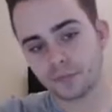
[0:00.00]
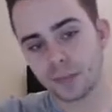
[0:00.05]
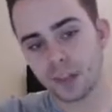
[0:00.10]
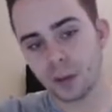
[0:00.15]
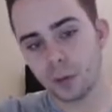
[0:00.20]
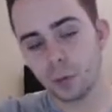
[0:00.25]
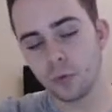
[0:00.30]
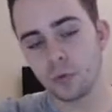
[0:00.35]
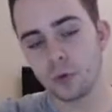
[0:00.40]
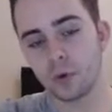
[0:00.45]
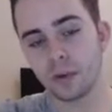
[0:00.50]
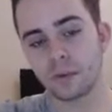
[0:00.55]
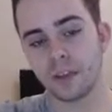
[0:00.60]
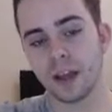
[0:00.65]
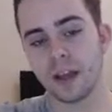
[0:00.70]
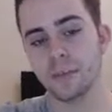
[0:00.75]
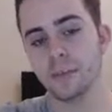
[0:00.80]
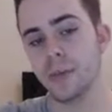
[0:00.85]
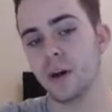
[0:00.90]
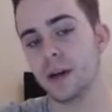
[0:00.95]
with all of
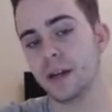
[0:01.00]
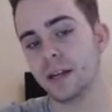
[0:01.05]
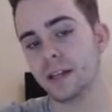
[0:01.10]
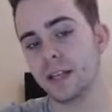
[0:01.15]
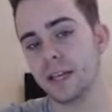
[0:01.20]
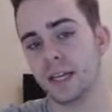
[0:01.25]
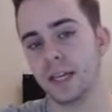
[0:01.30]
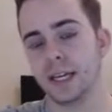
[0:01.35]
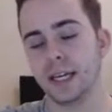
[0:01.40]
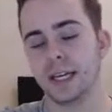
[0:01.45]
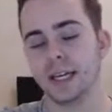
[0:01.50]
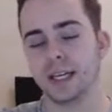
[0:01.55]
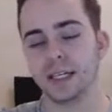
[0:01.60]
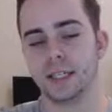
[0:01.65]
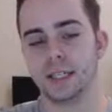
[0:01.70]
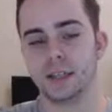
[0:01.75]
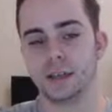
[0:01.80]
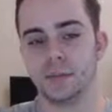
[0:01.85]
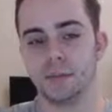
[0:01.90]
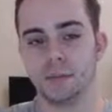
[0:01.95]
that in mind,
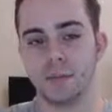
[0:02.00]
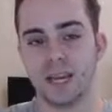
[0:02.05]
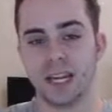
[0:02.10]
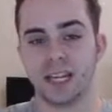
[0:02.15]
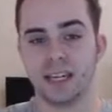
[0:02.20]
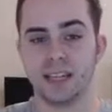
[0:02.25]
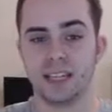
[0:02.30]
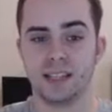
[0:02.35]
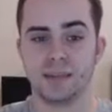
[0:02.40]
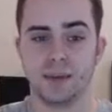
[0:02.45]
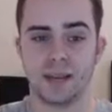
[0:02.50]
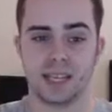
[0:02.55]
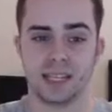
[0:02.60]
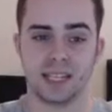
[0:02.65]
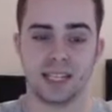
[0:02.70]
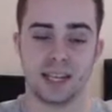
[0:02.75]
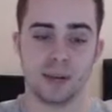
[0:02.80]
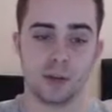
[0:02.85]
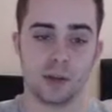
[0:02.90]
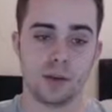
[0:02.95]
and mainly the Mega
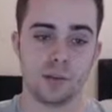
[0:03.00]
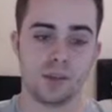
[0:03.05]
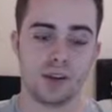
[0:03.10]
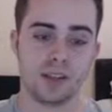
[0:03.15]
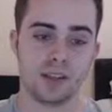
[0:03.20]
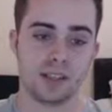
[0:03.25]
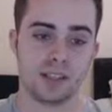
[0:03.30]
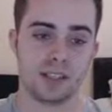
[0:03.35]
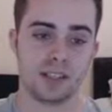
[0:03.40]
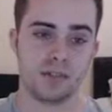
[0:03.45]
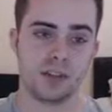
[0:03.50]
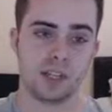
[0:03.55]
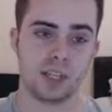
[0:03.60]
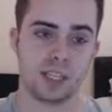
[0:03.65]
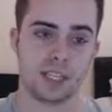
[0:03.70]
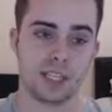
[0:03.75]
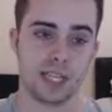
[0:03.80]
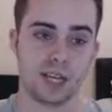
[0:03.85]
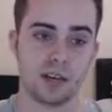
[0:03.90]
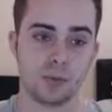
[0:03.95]
Sableye in mind, because if he
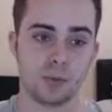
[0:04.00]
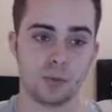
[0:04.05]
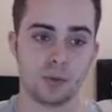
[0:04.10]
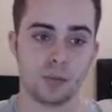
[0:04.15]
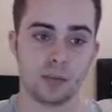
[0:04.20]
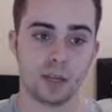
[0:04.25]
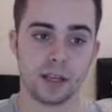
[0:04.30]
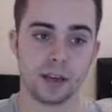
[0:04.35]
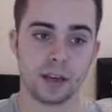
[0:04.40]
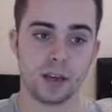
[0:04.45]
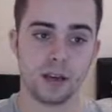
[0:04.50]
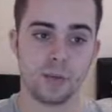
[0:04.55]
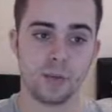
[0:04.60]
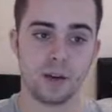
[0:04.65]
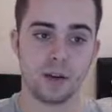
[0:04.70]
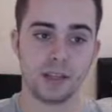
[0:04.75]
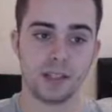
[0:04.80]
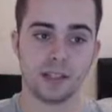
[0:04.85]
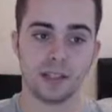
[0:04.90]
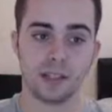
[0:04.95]
does set up like Calm
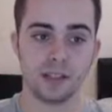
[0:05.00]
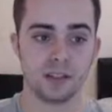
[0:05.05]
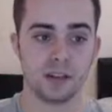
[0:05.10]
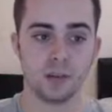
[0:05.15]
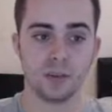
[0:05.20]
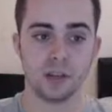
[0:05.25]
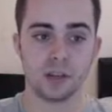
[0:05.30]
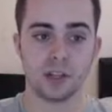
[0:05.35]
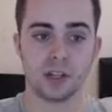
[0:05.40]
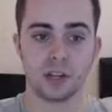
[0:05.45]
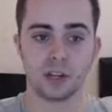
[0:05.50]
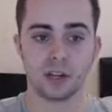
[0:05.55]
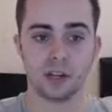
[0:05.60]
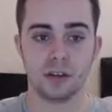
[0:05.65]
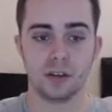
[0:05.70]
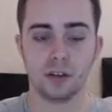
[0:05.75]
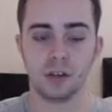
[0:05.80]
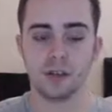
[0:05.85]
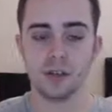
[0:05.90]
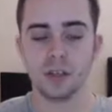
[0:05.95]
Minds, there's not much I can
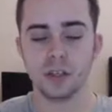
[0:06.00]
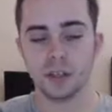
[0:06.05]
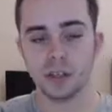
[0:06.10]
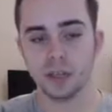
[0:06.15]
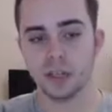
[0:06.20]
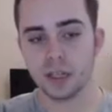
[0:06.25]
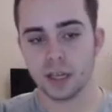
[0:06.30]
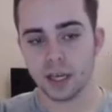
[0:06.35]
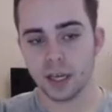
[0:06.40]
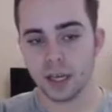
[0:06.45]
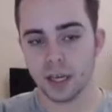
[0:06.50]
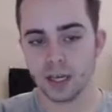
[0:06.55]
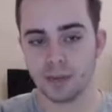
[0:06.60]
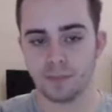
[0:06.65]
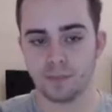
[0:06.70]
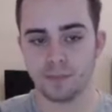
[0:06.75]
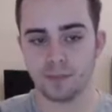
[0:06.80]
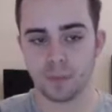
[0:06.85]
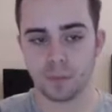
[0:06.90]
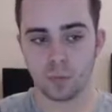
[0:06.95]
do,
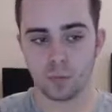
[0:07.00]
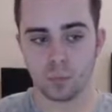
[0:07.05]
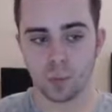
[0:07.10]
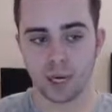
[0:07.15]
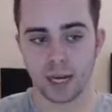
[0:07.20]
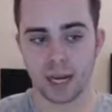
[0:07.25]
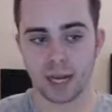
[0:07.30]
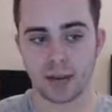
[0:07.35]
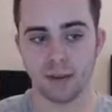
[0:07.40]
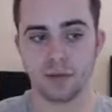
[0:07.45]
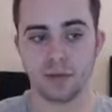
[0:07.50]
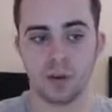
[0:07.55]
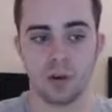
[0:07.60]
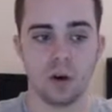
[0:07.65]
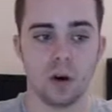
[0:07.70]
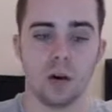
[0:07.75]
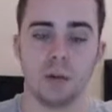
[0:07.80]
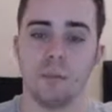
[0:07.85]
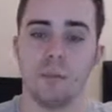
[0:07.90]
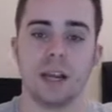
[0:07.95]
um, we have
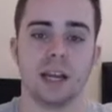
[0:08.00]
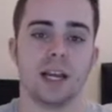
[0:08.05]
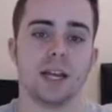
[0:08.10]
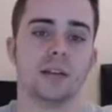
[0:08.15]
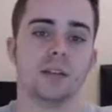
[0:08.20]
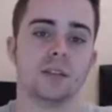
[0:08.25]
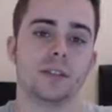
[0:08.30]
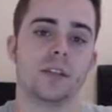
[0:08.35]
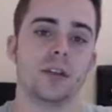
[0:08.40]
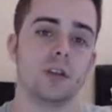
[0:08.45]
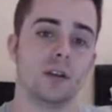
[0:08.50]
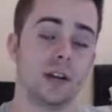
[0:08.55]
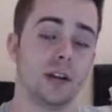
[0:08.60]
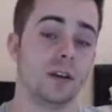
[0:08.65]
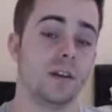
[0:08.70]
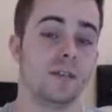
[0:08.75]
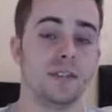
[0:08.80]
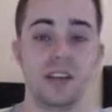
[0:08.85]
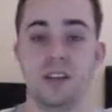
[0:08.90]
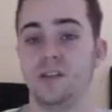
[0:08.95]
got Mega Altaria.
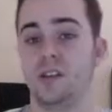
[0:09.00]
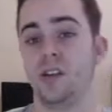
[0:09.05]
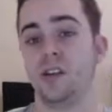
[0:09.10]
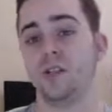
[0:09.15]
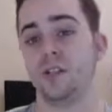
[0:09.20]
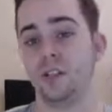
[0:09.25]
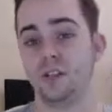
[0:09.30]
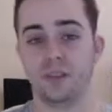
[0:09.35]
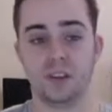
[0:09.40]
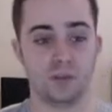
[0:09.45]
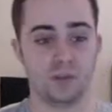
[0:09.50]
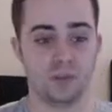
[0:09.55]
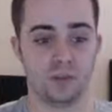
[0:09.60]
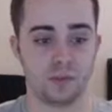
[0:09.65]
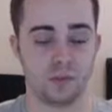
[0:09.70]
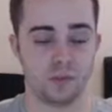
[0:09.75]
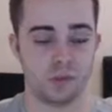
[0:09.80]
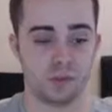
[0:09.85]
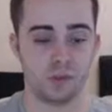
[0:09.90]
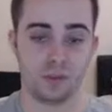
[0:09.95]
Now, I've never used this thing
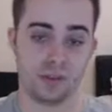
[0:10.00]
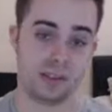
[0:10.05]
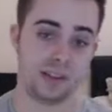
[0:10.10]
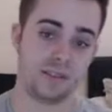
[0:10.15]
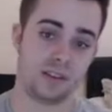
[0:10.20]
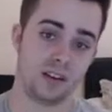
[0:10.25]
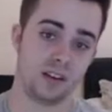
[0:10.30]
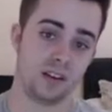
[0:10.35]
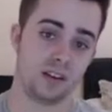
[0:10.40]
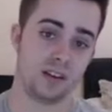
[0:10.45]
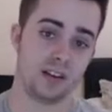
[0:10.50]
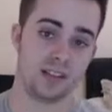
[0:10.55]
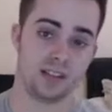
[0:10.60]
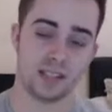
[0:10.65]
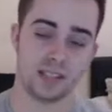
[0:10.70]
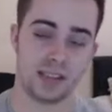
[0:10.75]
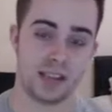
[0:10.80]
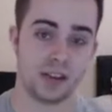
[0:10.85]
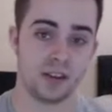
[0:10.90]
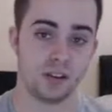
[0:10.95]
before, not even in like
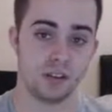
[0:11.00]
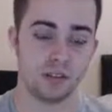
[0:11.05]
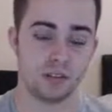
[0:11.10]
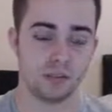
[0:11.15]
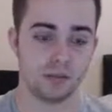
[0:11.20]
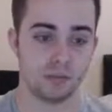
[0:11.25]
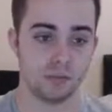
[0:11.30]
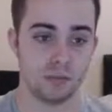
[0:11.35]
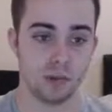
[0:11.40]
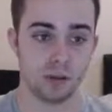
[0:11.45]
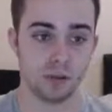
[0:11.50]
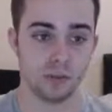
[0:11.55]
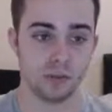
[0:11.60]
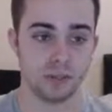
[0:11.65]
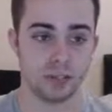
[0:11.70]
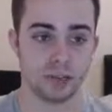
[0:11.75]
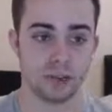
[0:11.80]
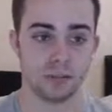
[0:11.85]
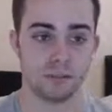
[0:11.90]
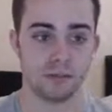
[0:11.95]
standard
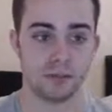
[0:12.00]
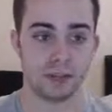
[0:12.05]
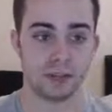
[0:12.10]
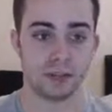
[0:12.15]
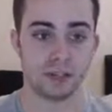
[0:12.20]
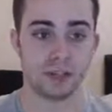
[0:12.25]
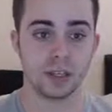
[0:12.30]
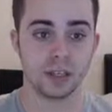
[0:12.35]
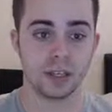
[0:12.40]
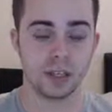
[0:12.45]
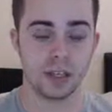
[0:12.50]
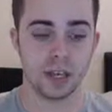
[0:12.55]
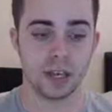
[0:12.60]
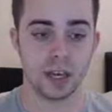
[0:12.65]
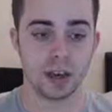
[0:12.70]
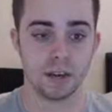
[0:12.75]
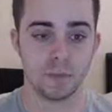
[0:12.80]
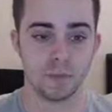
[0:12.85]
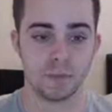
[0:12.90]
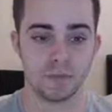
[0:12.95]
mons, I don't think.
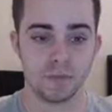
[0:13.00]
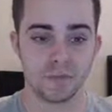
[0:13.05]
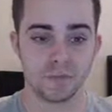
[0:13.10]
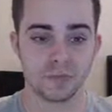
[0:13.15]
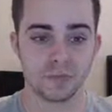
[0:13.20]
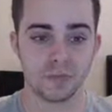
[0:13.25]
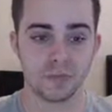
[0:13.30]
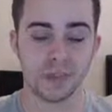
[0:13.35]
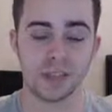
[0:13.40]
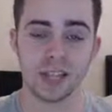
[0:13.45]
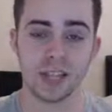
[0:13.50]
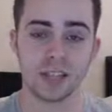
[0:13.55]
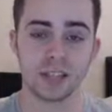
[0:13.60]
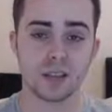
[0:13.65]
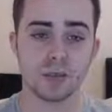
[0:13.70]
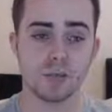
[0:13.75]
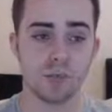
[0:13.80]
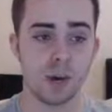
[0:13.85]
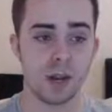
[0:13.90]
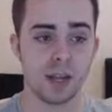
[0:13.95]
Um, it's
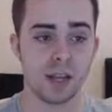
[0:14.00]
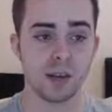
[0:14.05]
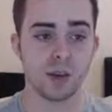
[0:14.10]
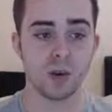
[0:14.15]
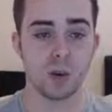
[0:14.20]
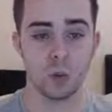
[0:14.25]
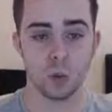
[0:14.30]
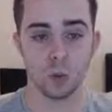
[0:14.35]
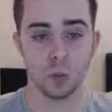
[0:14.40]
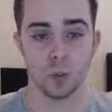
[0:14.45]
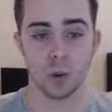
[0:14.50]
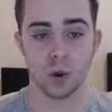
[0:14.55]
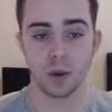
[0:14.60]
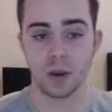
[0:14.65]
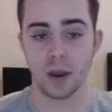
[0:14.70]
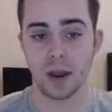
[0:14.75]
a really cool mon,